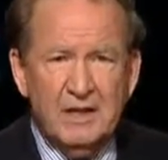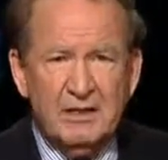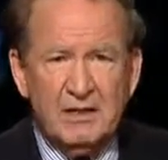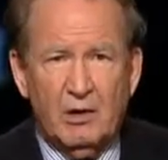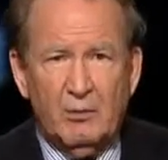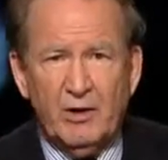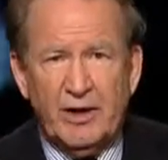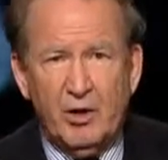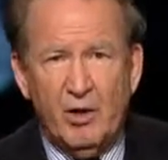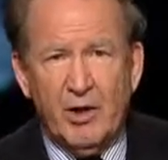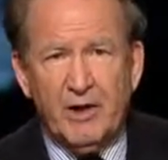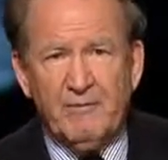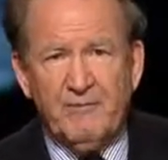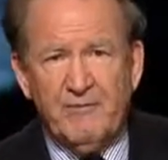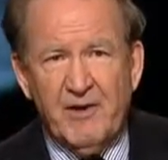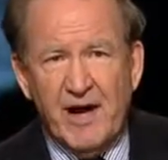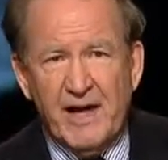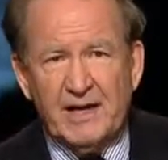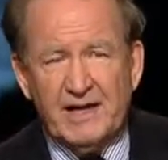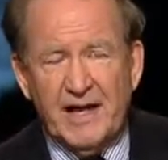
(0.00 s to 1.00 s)
Now, we ought to
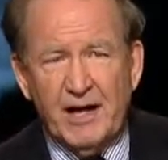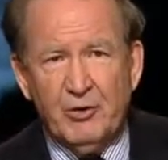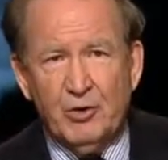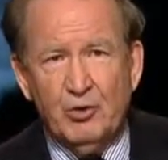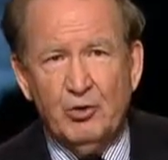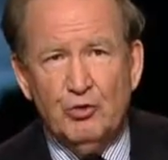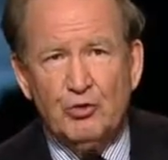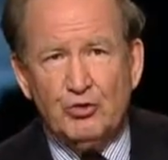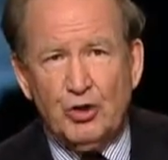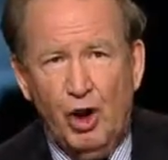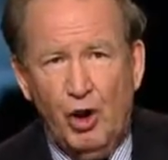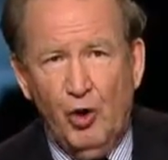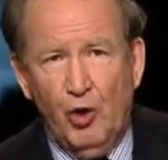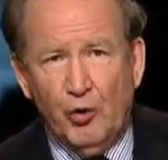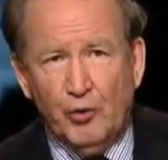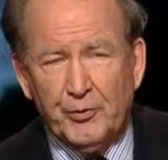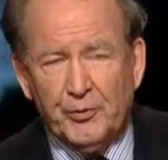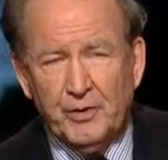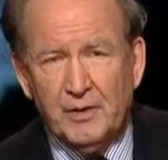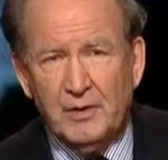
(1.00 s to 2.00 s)
find out who
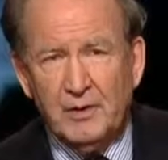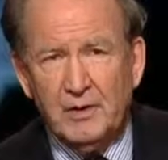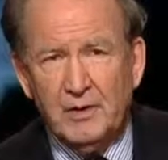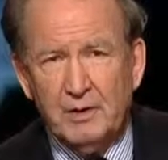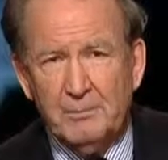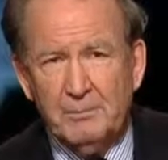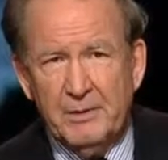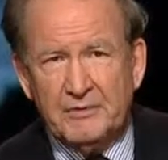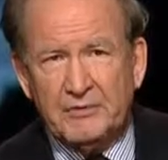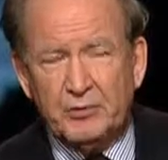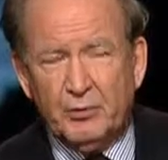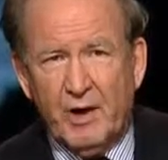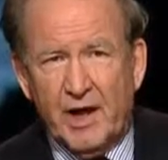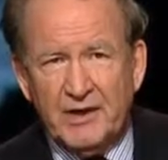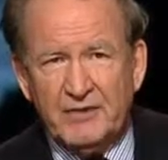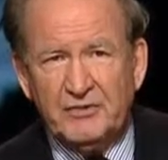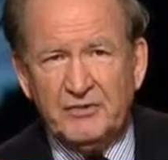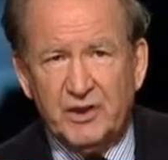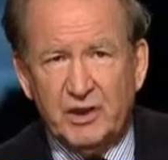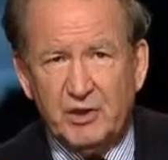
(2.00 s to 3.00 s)
told Ms.
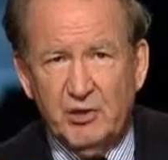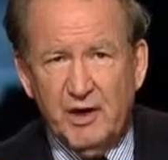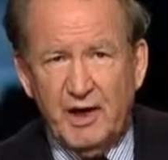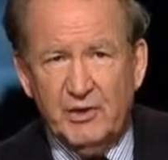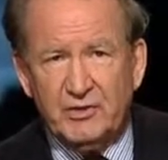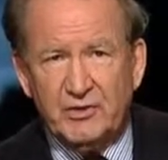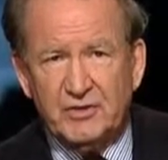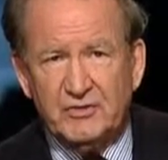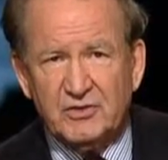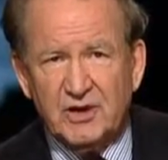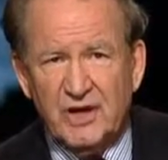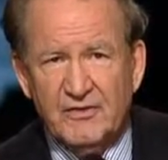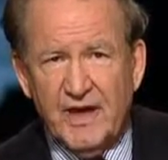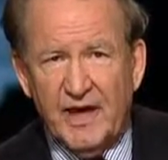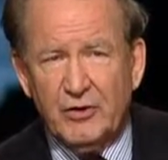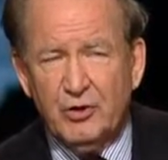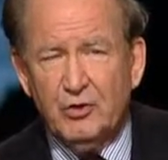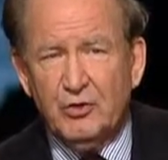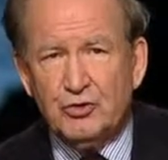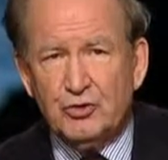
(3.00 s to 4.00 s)
Rice to go out and say
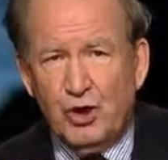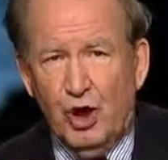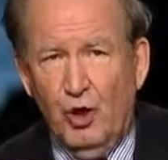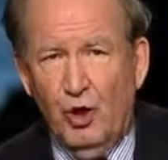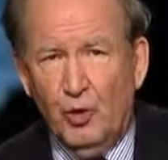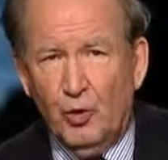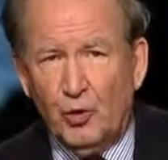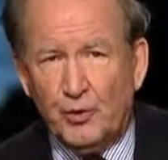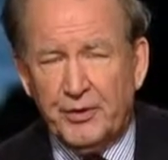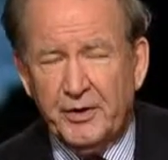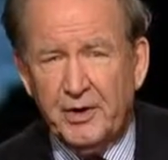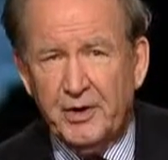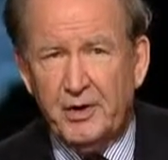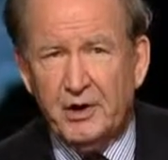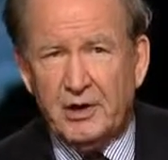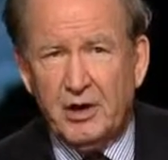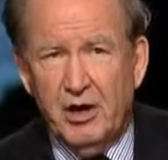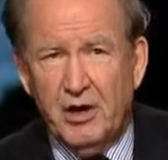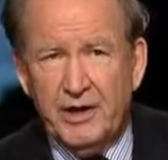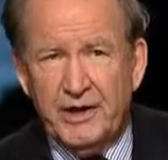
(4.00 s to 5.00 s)
that. Who told
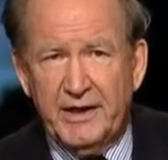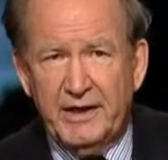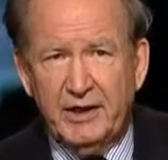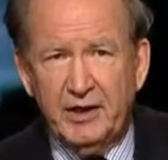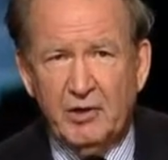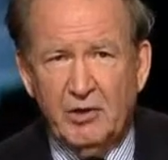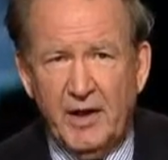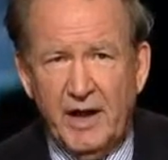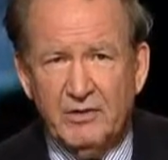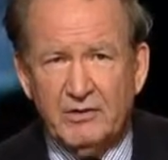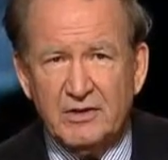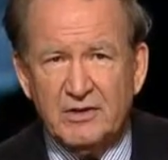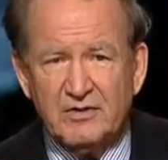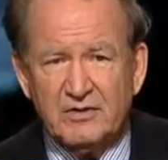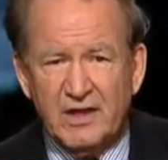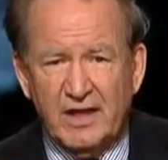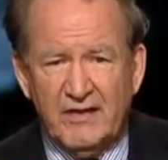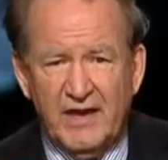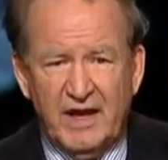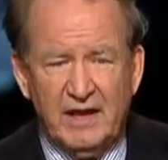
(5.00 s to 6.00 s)
Carney to go out and
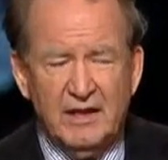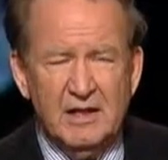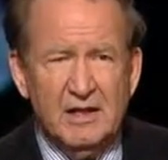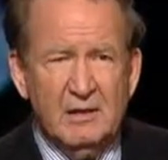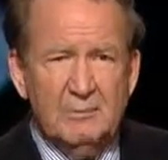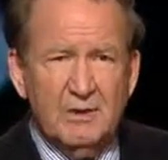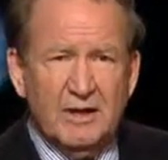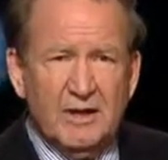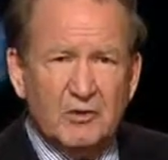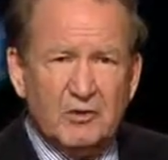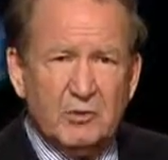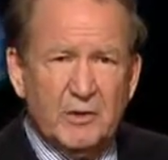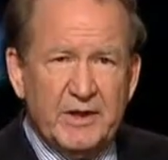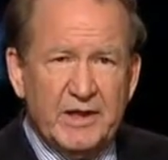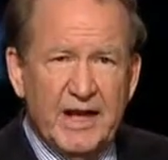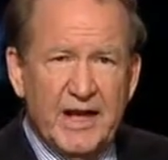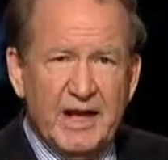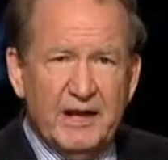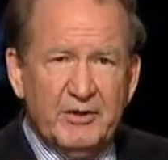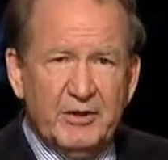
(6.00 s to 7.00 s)
say that? Because we
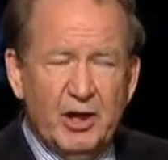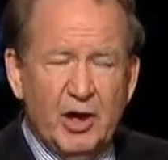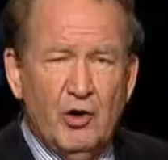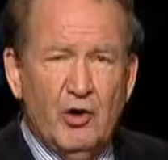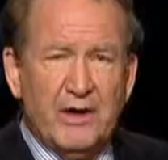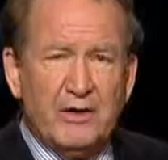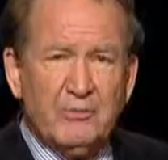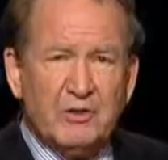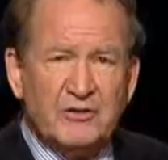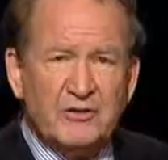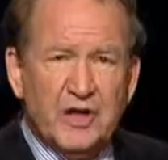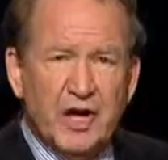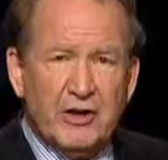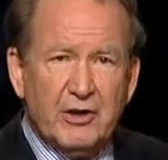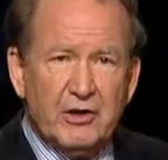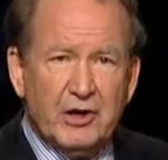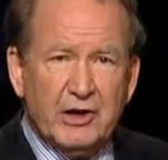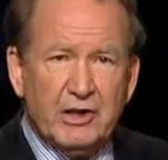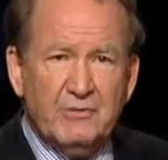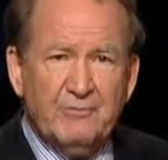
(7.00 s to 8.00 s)
now know it was
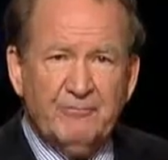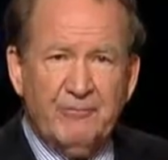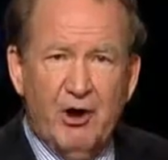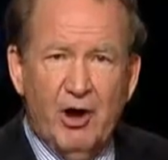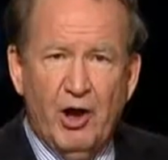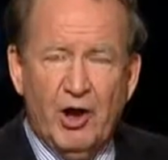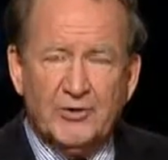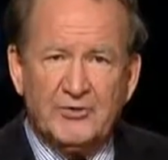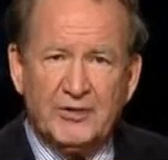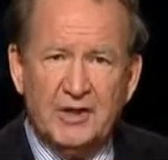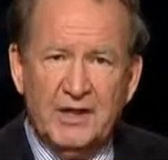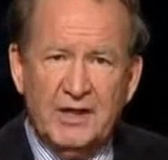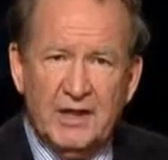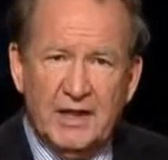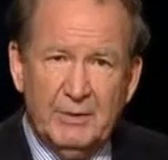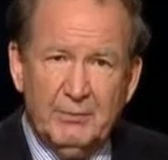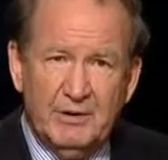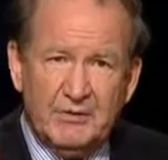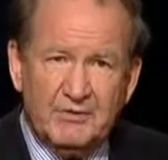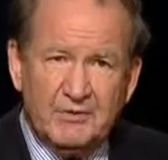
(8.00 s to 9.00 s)
utterly false.
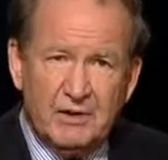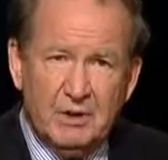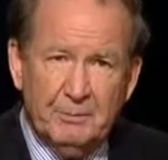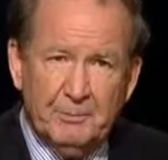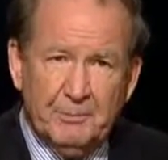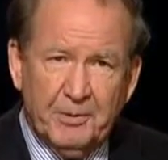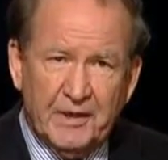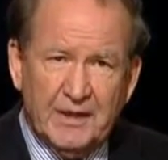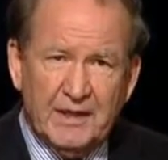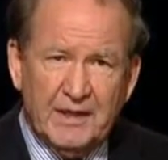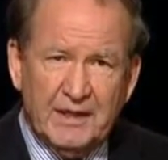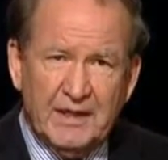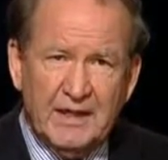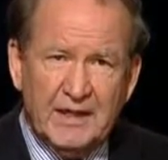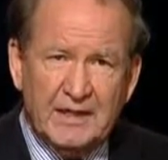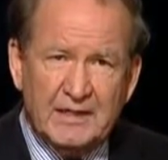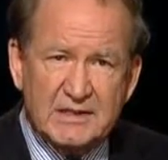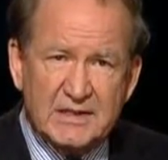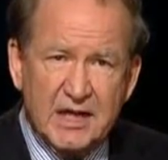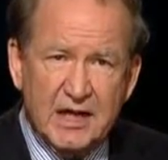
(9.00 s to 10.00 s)
It was completely
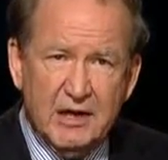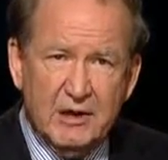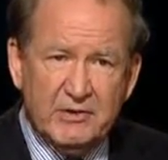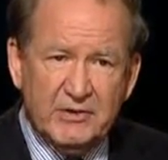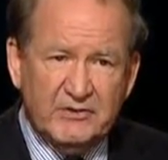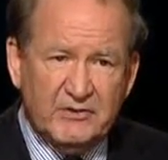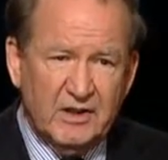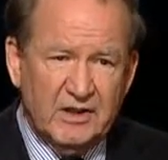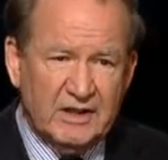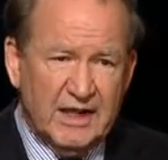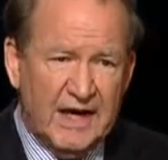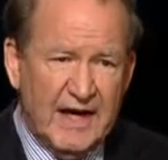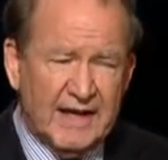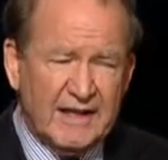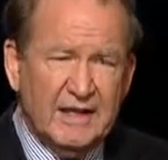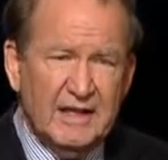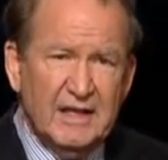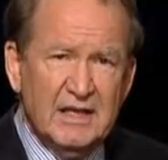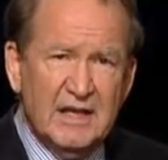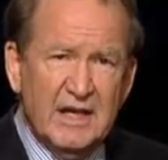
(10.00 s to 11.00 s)
a terrorist
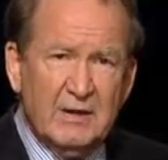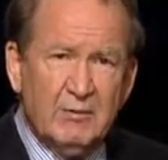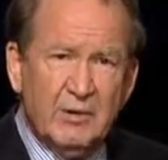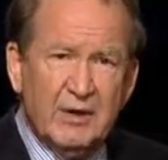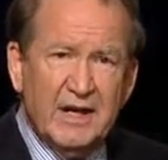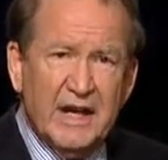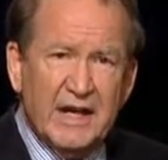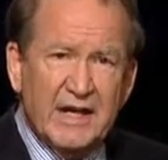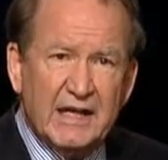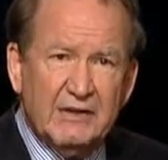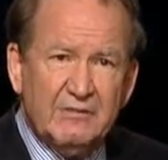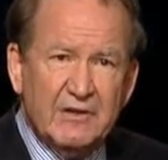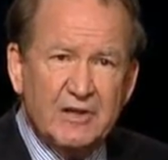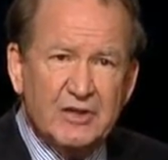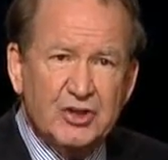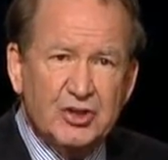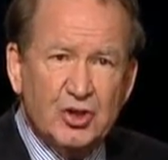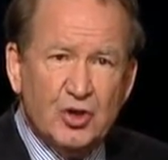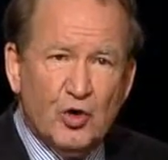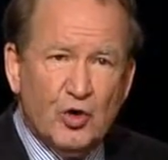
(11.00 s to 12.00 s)
attack, and we're not even
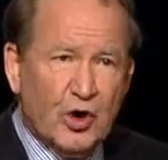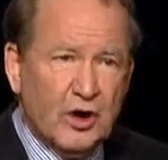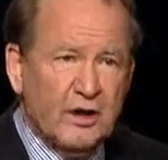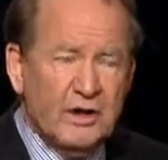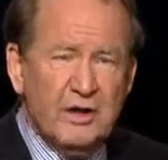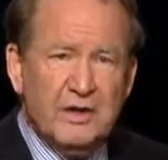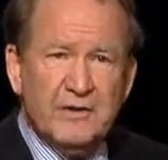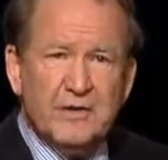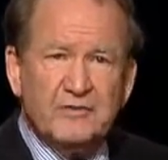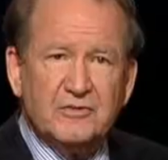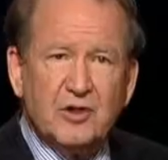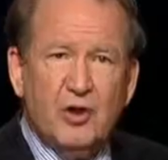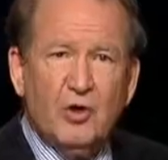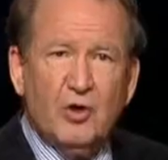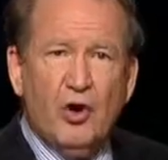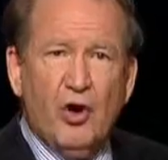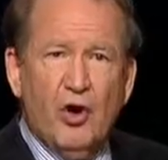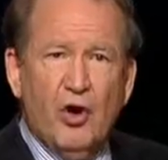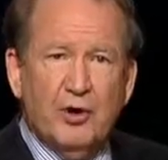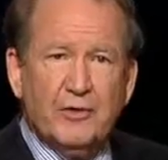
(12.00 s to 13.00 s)
sure the
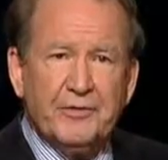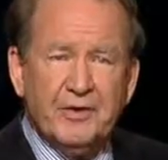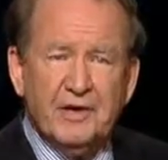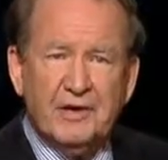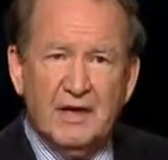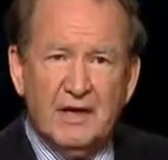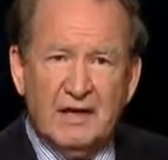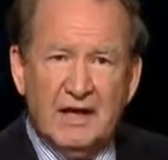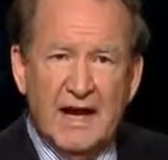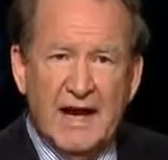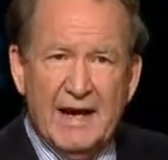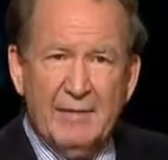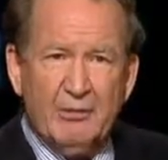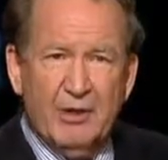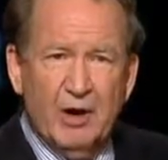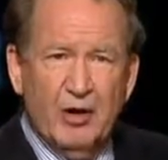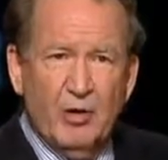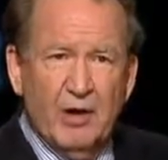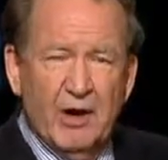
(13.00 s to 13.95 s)
so-called Cairo